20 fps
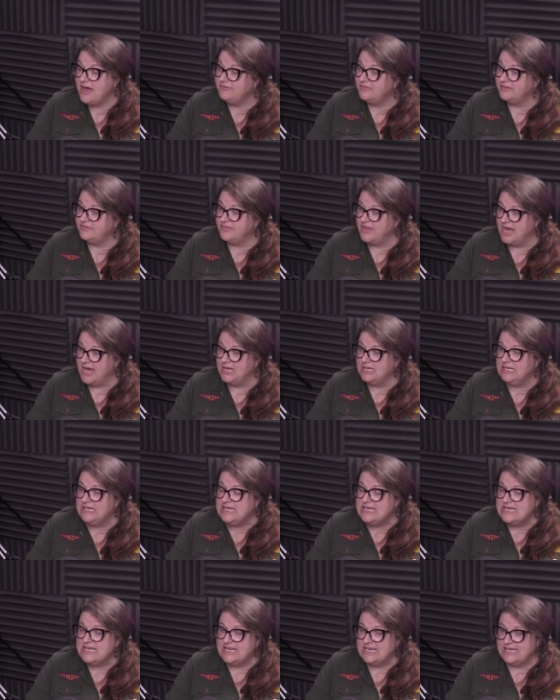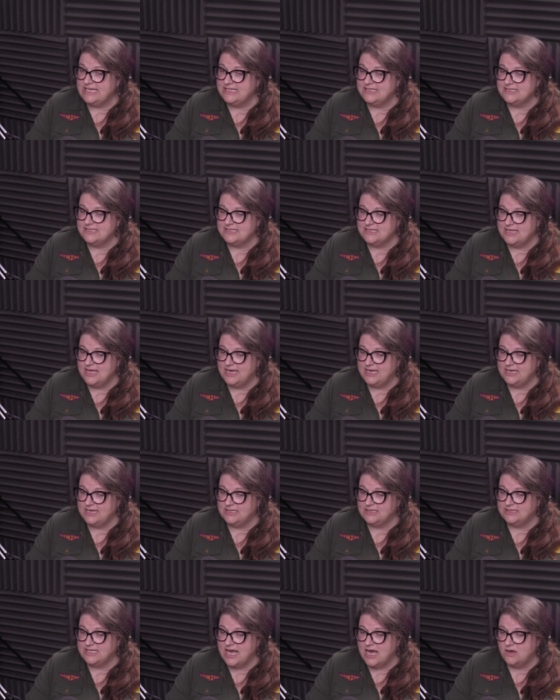of that is that it
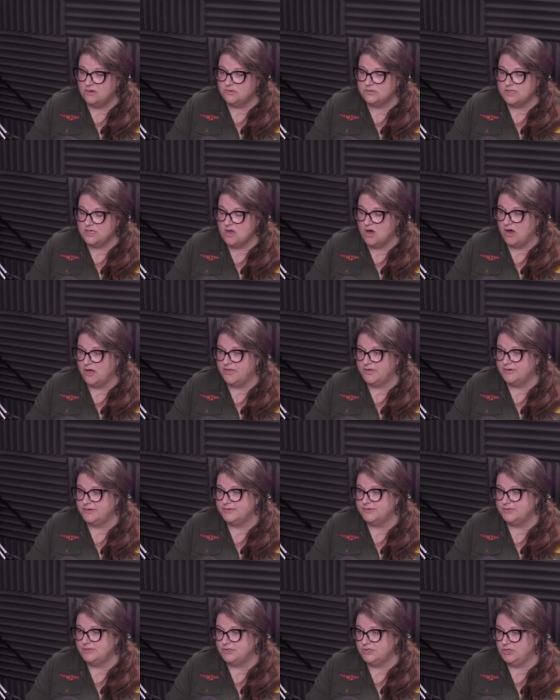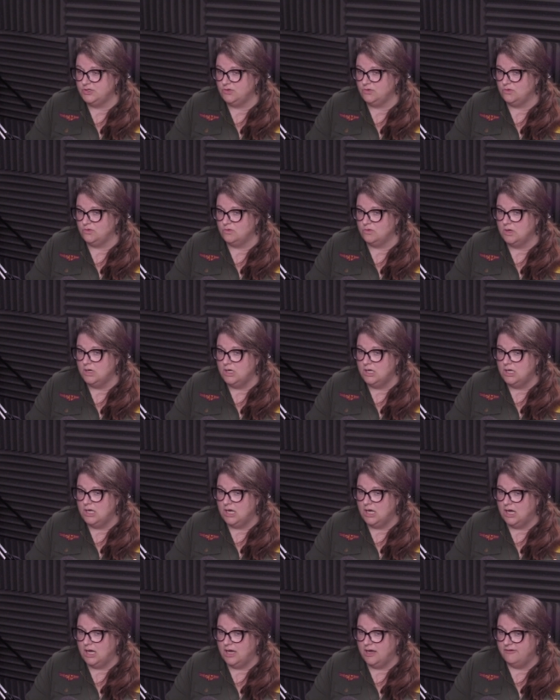allows the authors to
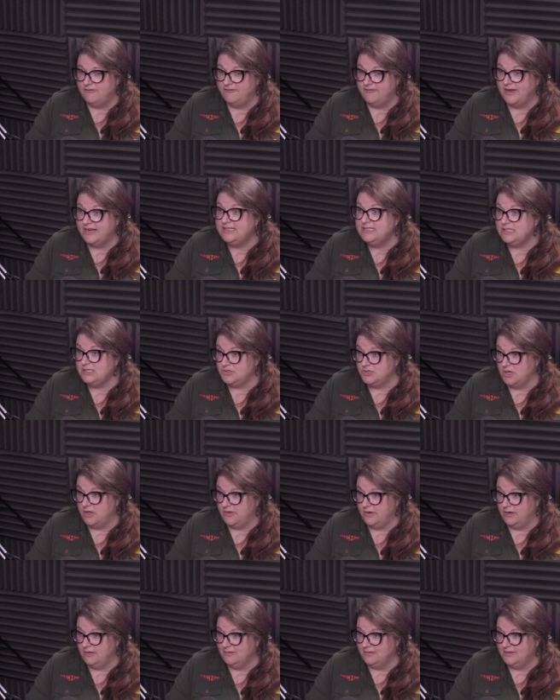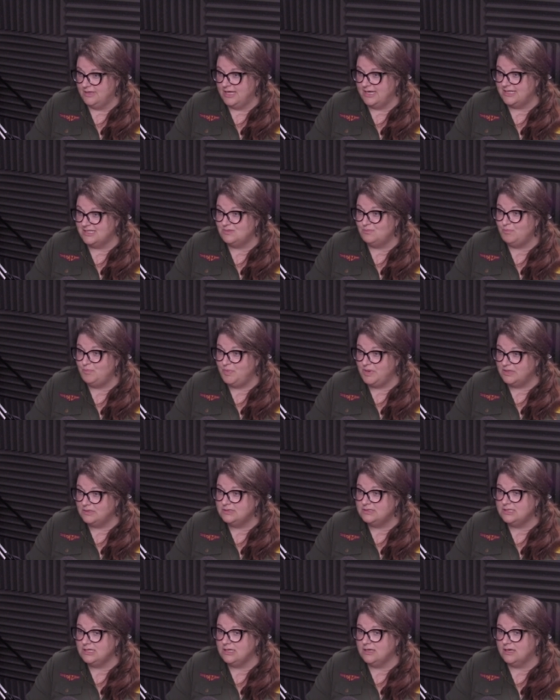find each other that it's mm -hmm.
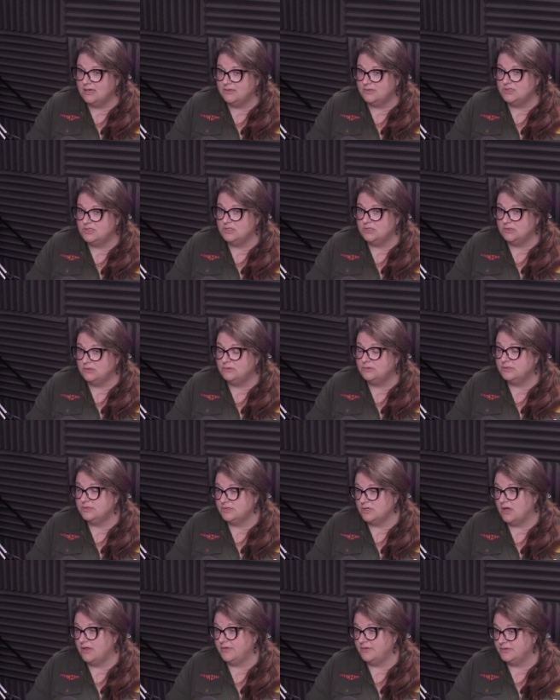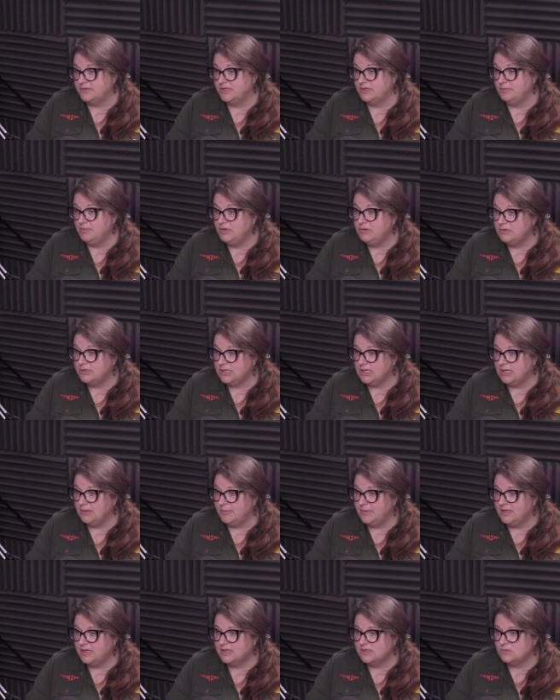building a children's authors community
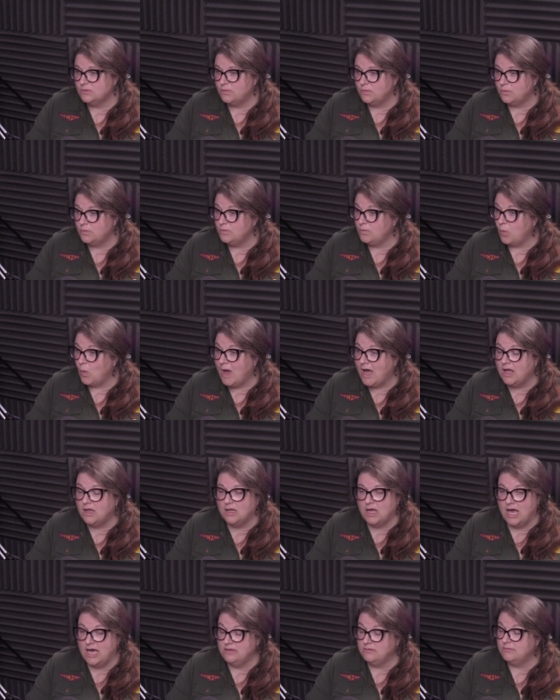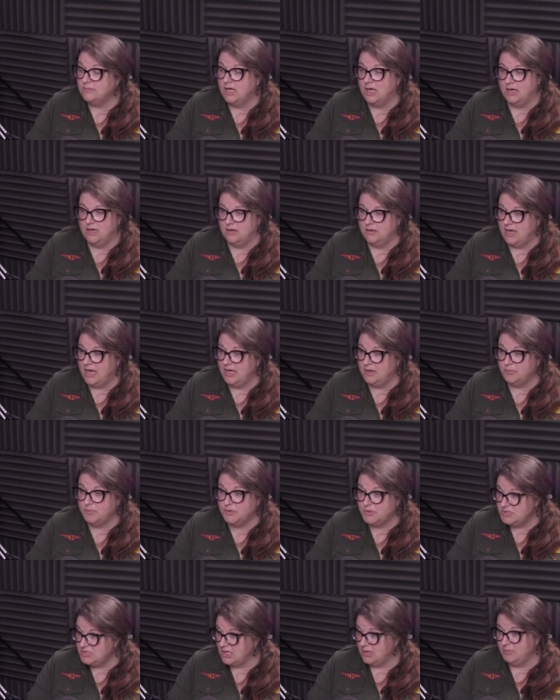because while I uh, I
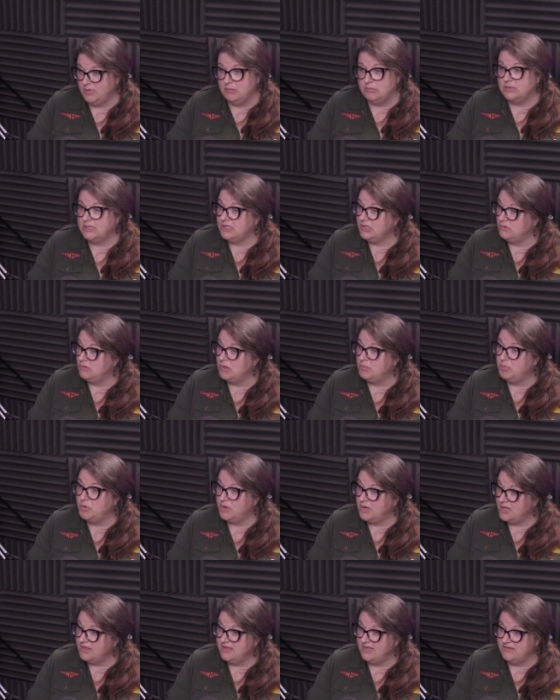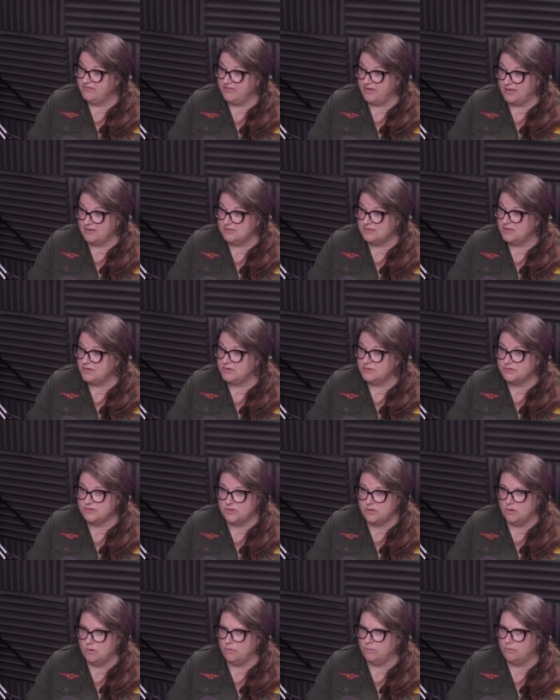appreciate people like you that put on the events there's
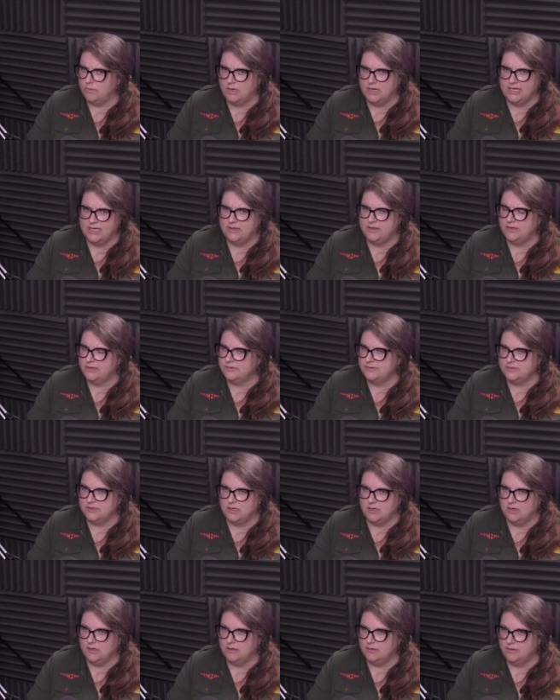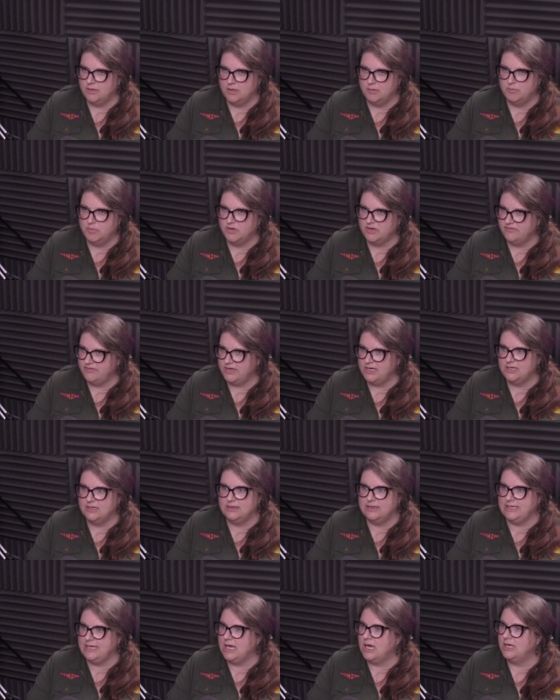the one at, there's the the book event at
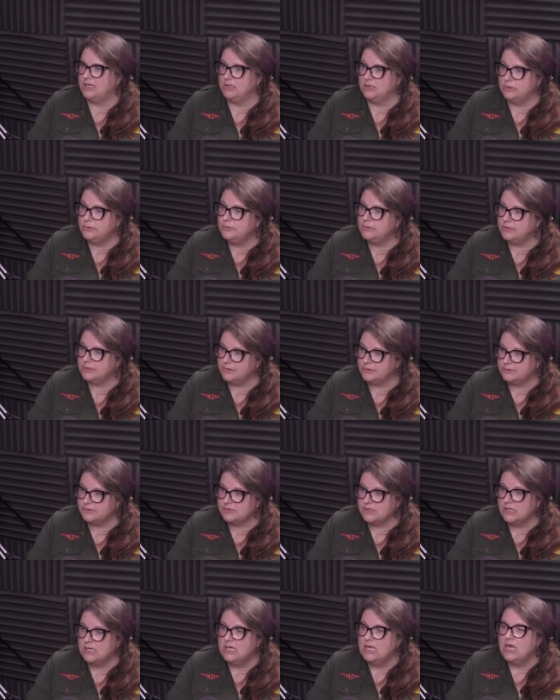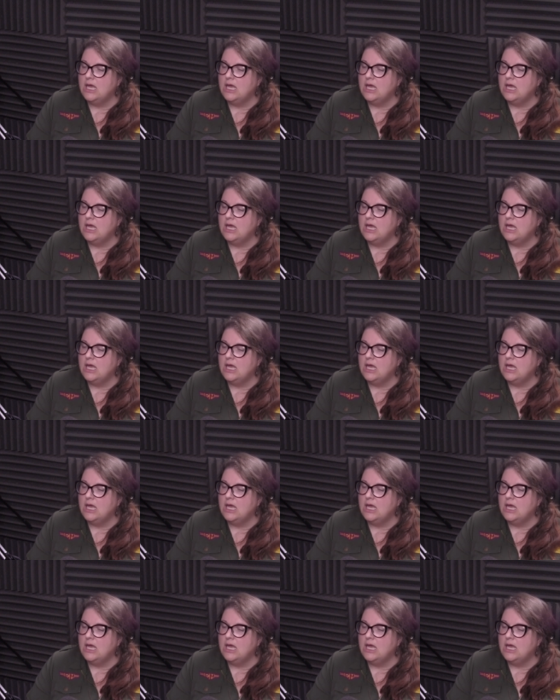Leon and Lulu right